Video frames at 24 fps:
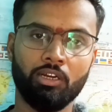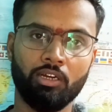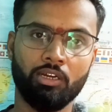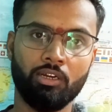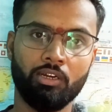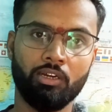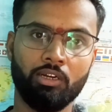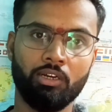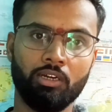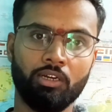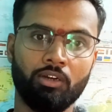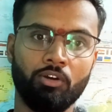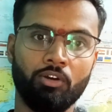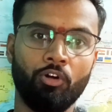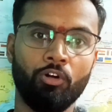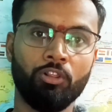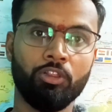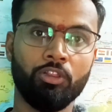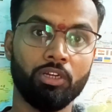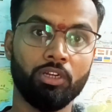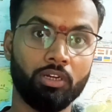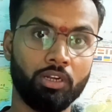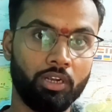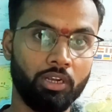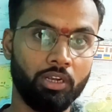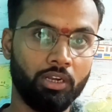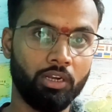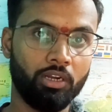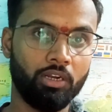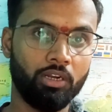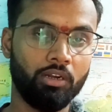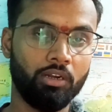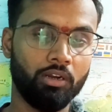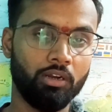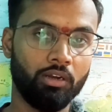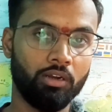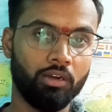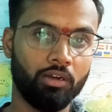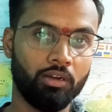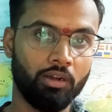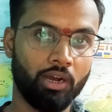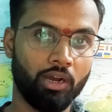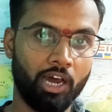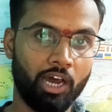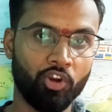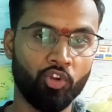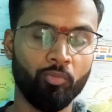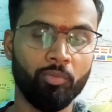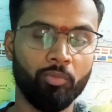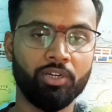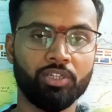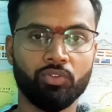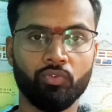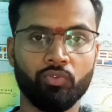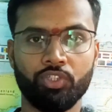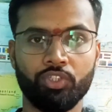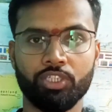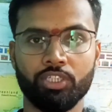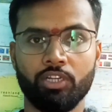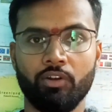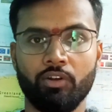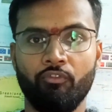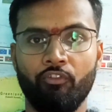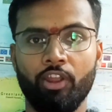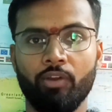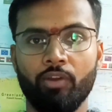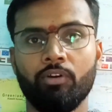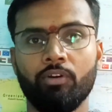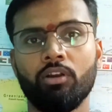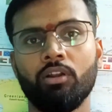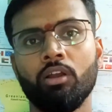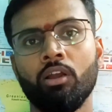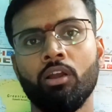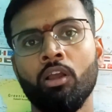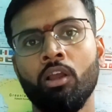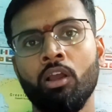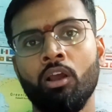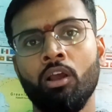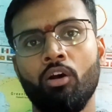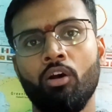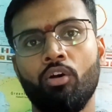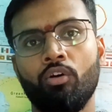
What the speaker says: all the arguments which is in favor